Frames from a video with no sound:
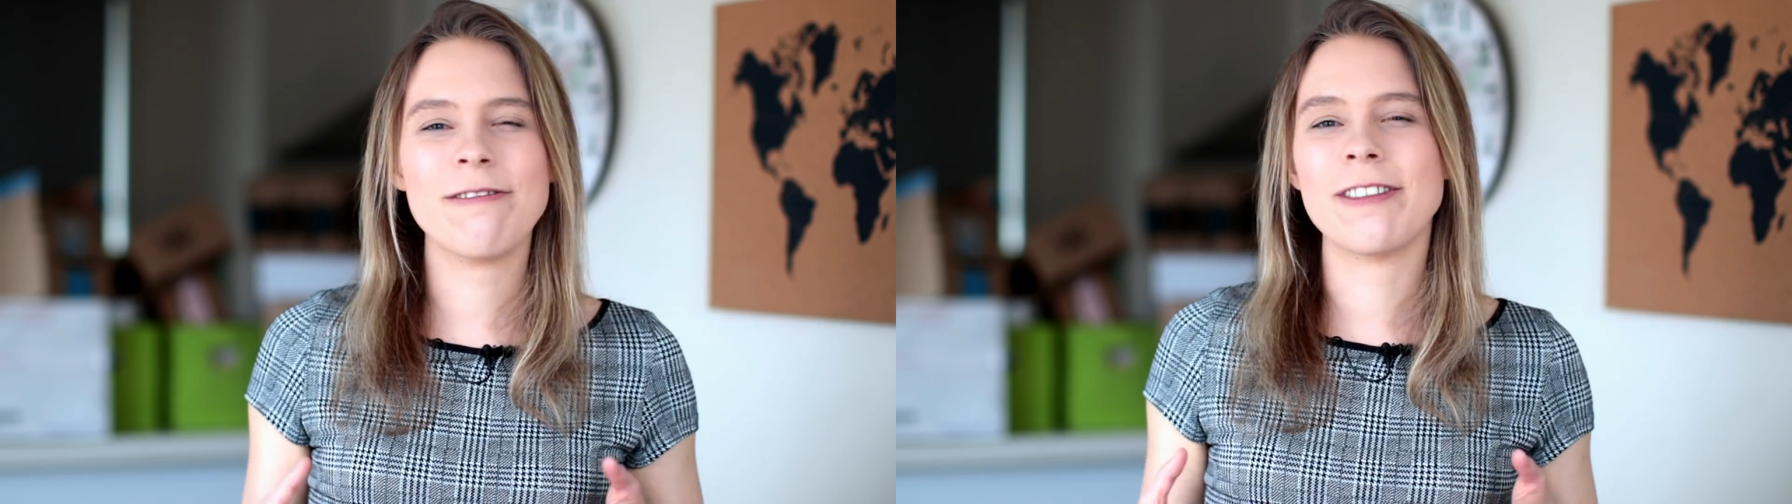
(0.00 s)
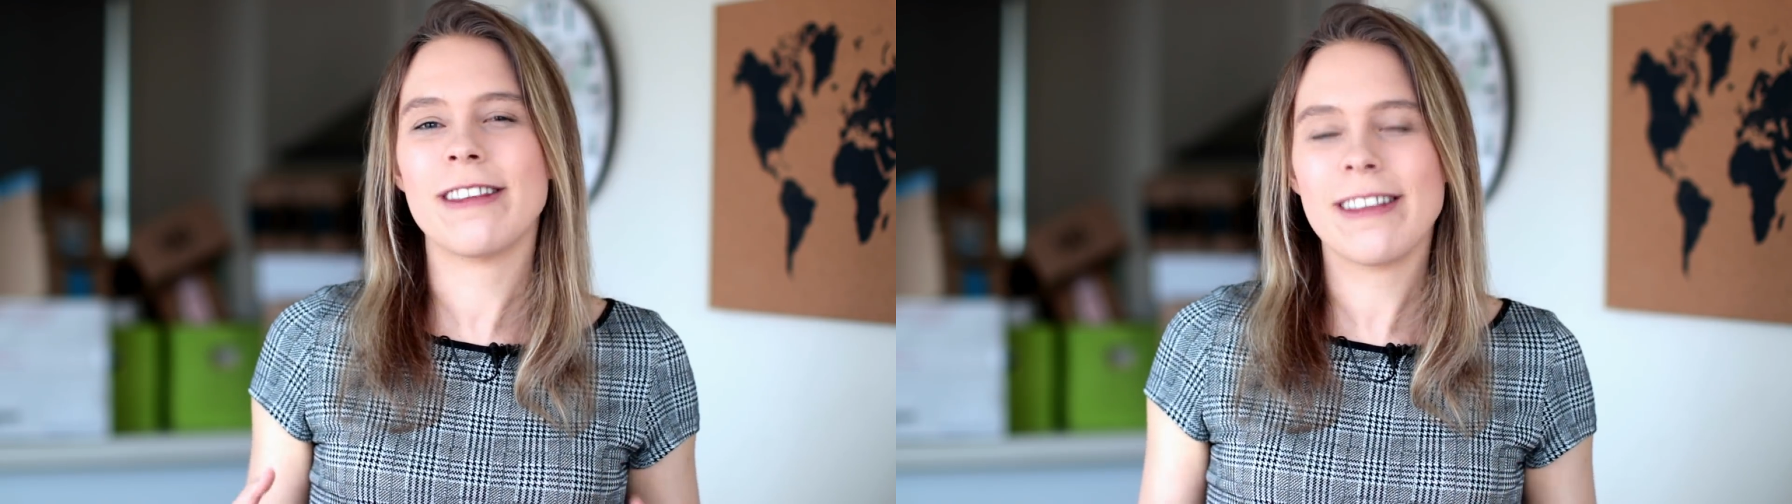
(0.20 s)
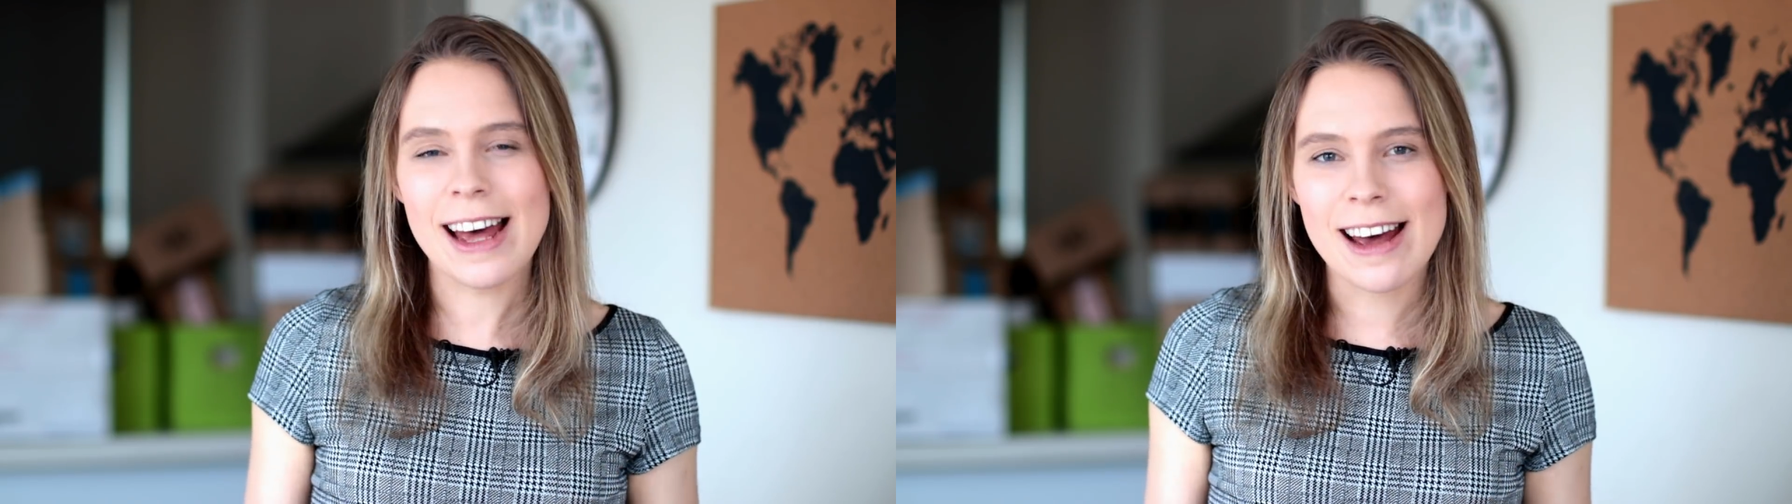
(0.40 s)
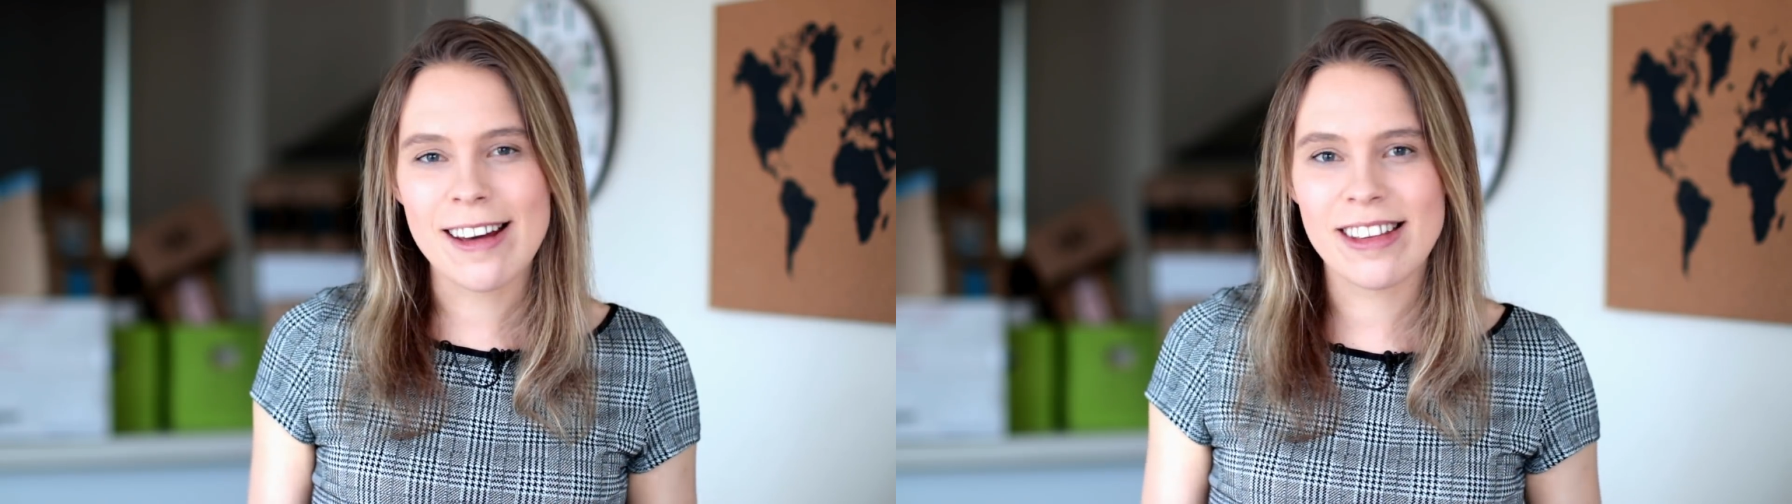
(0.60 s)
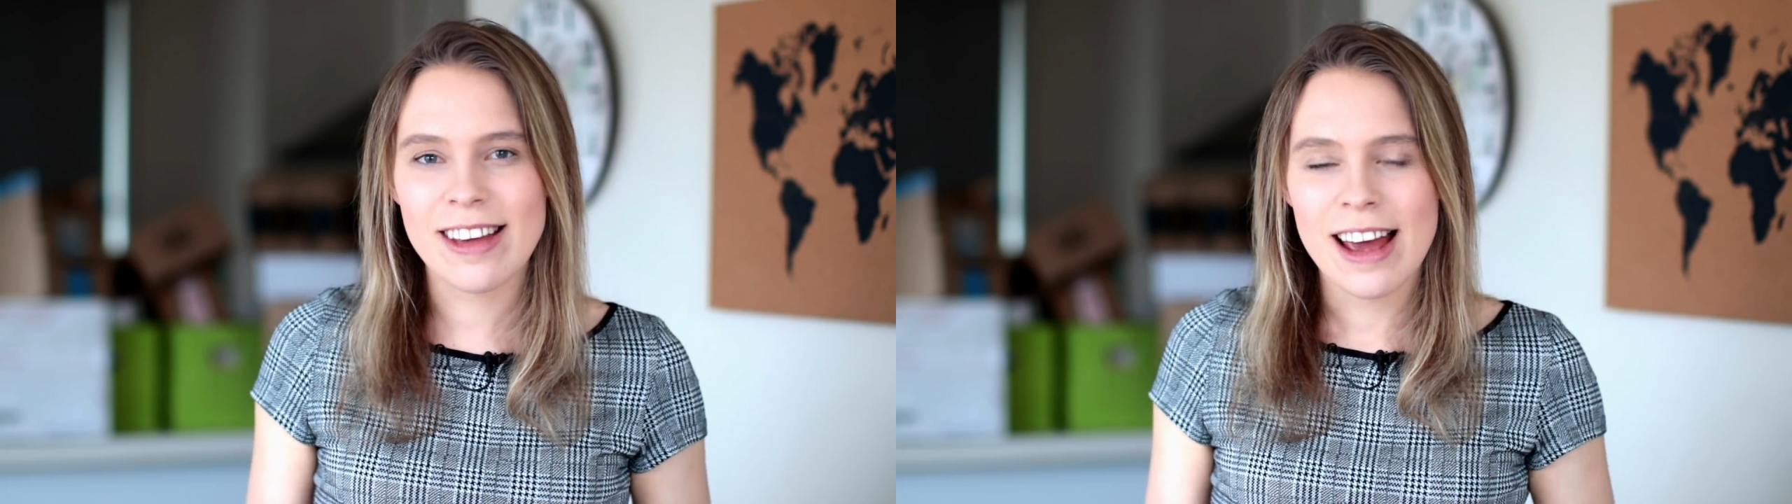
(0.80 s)
for
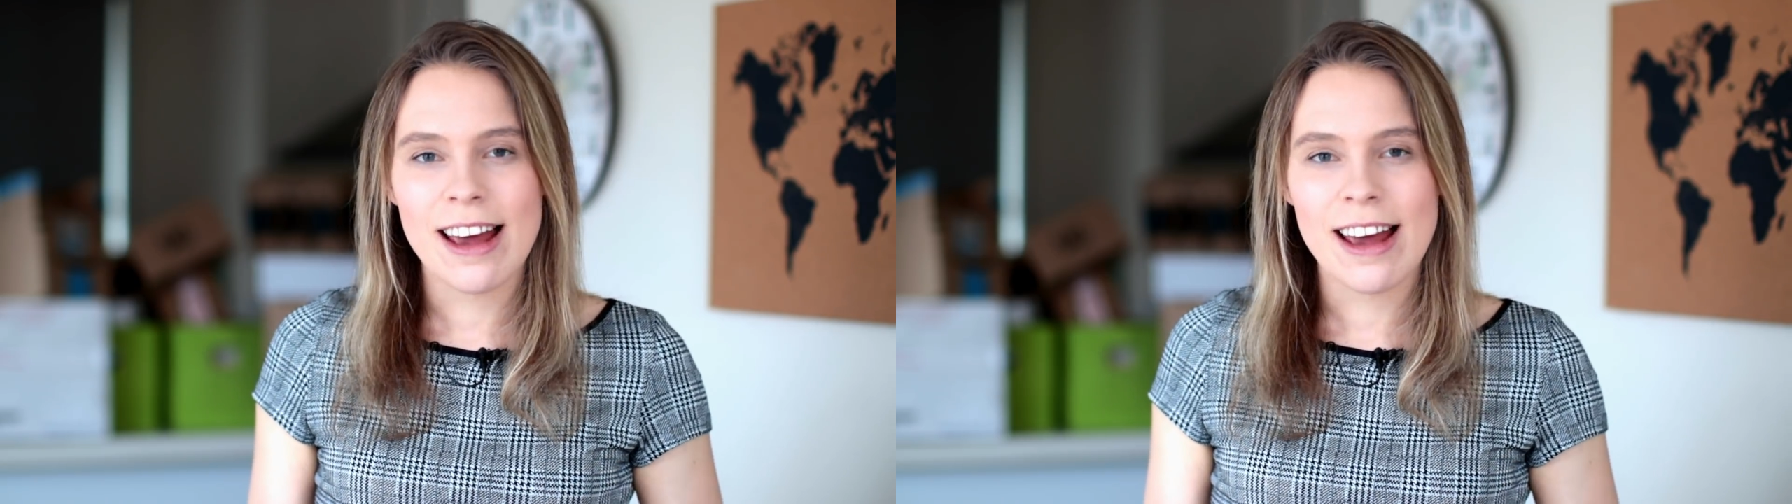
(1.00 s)
this